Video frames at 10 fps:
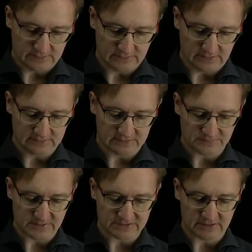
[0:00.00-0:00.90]
And
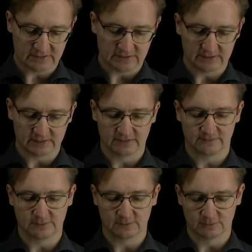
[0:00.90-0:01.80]
especially
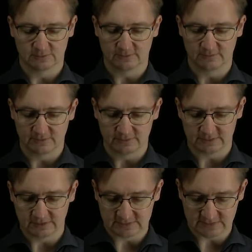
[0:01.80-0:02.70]
if you,
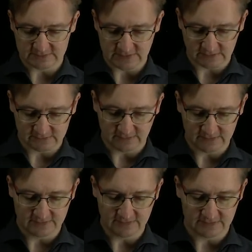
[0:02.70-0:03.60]
the second
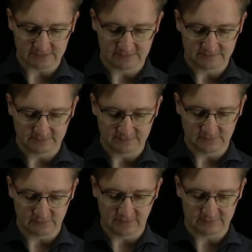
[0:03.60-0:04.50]
line here,
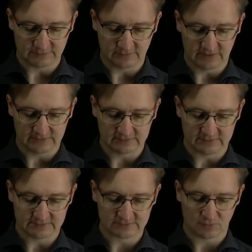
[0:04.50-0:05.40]
you have to add
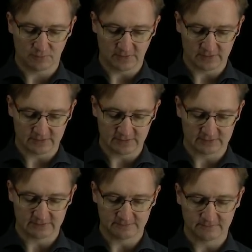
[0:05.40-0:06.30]
this comma
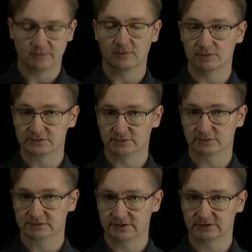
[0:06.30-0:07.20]
here also,
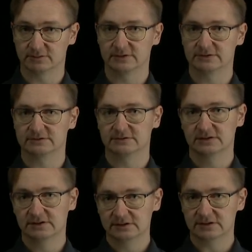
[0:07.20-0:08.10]
because otherwise
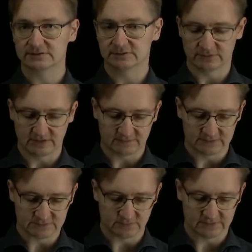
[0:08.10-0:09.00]
there's no
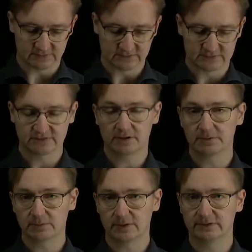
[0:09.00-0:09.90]
difference whether it's
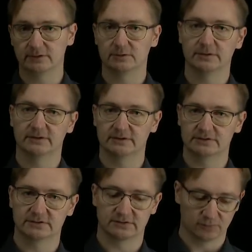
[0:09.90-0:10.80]
number 1 or whether
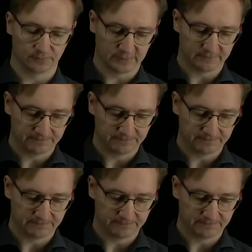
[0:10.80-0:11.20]
it's a tuple.